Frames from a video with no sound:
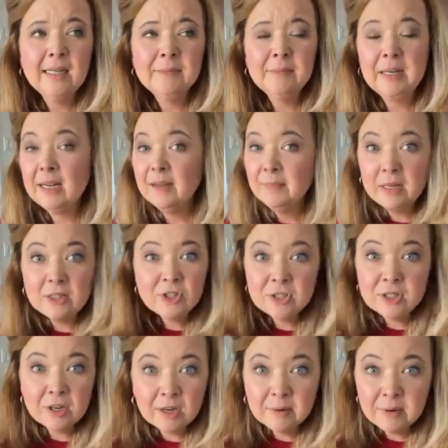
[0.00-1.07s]
And I'm not
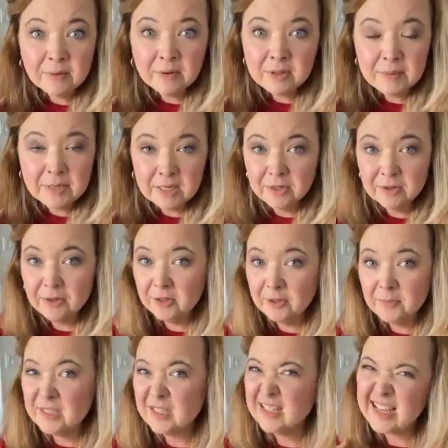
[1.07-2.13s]
just talking about wreath making
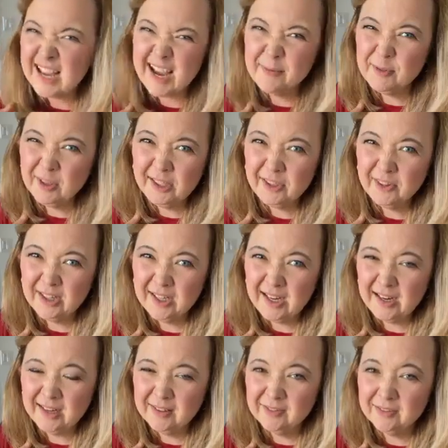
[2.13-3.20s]
groups, because I'm really
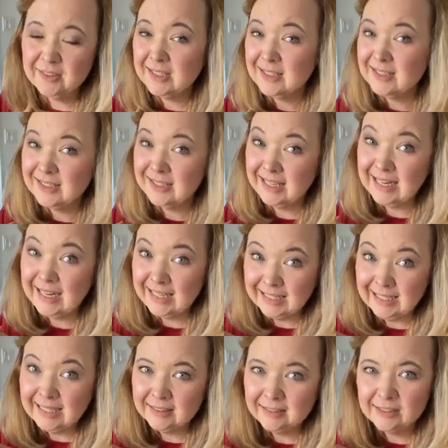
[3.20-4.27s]
creative and
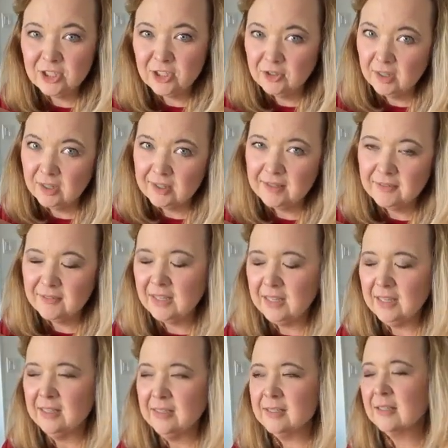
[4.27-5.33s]
I like to do lots of
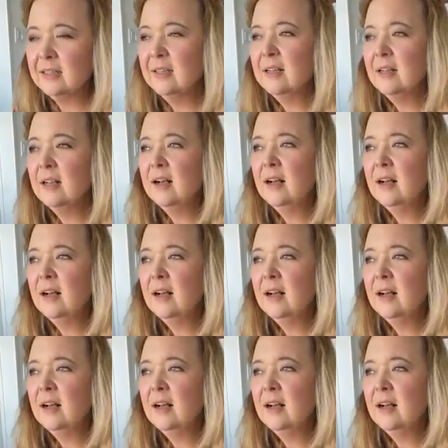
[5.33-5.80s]
things.